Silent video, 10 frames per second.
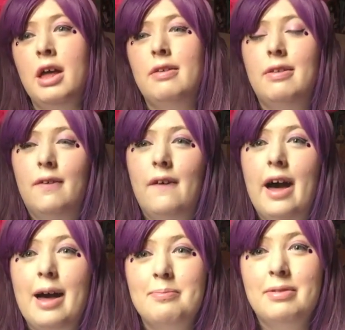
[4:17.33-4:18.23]
So
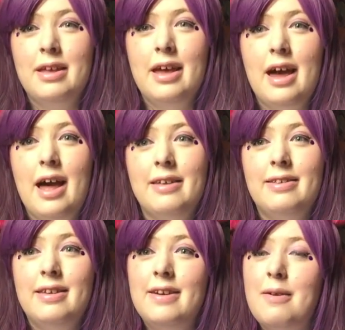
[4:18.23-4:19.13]
um, I'll
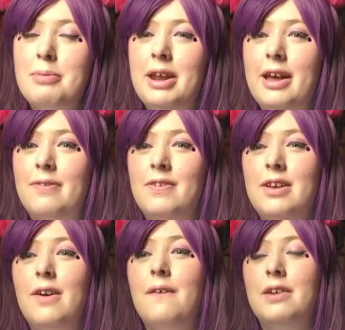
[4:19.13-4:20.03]
see you in my next
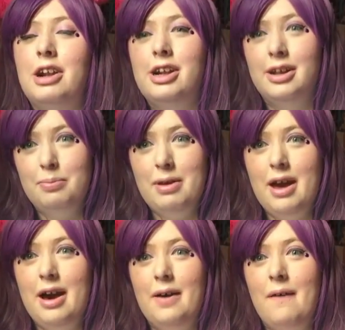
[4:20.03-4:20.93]
video, which should be
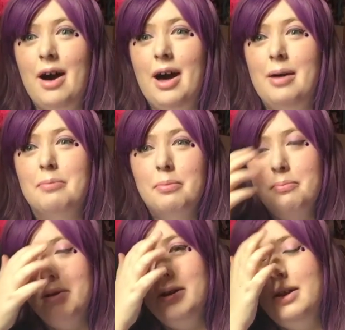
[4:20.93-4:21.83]
out um,
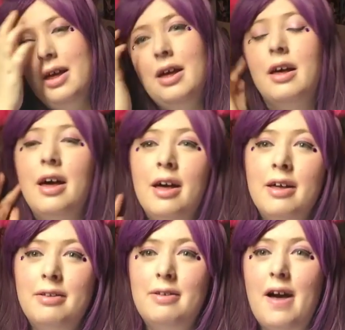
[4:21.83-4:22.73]
Monday.
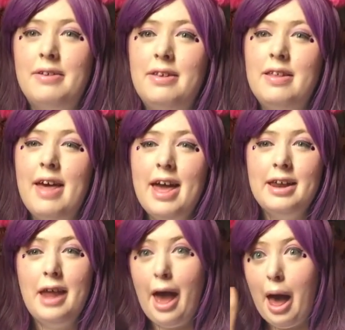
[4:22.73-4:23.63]
So I'll see you then.
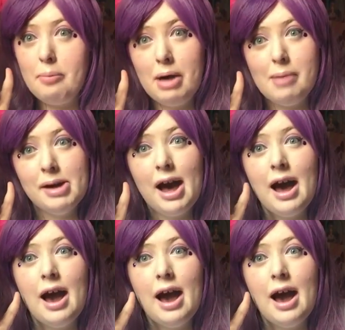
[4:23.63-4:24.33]
Bye bye.